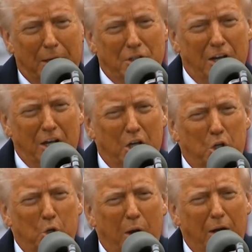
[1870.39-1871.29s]
to send it
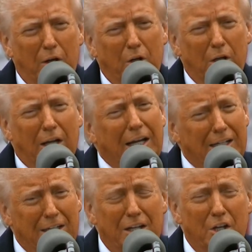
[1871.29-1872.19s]
to you out in Long
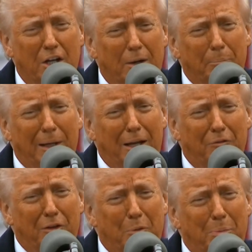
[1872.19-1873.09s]
Island, and you're going to play it
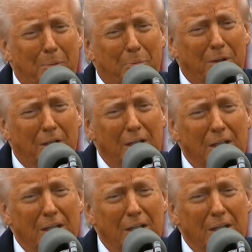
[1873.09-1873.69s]
for the people